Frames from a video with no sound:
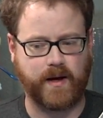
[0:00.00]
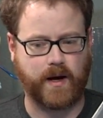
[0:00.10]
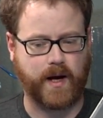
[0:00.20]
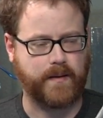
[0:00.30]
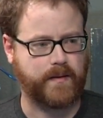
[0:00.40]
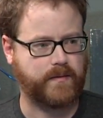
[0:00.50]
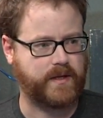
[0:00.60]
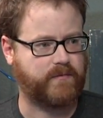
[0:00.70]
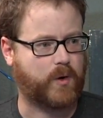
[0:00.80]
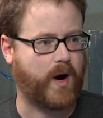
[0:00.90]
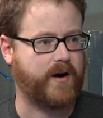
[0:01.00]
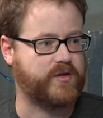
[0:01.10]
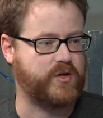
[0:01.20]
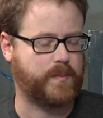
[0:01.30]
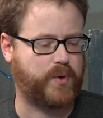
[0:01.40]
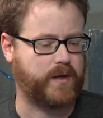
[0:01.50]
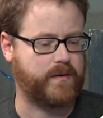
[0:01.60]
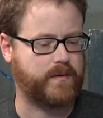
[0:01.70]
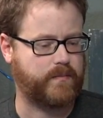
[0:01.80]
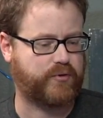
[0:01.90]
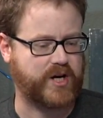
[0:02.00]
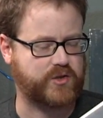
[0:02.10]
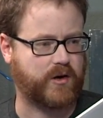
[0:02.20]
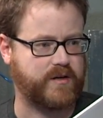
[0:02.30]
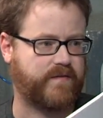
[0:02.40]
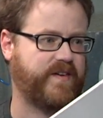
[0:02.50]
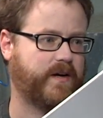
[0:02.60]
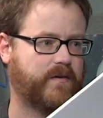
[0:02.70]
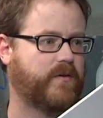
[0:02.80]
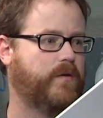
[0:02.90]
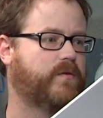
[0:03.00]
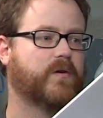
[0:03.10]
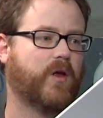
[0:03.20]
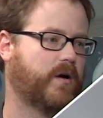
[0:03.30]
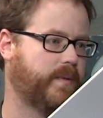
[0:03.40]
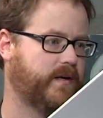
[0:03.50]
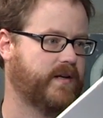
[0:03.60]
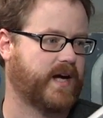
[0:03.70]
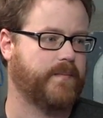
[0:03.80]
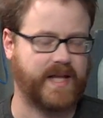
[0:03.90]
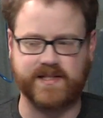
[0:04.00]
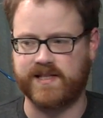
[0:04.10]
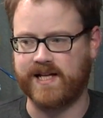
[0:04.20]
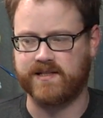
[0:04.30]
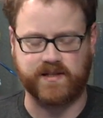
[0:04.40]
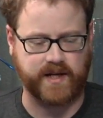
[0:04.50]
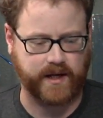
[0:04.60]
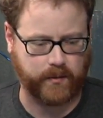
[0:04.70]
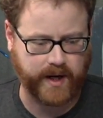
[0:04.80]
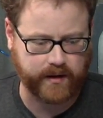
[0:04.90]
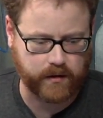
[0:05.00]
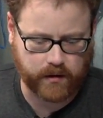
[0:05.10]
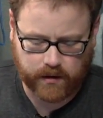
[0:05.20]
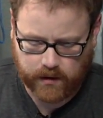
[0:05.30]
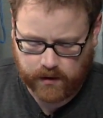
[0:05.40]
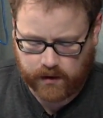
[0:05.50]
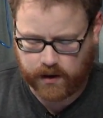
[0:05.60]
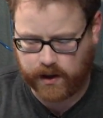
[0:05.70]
uh, that requires you to put pressure on your fingers over a long period of time. That's, sure. that's the takeaway. Um,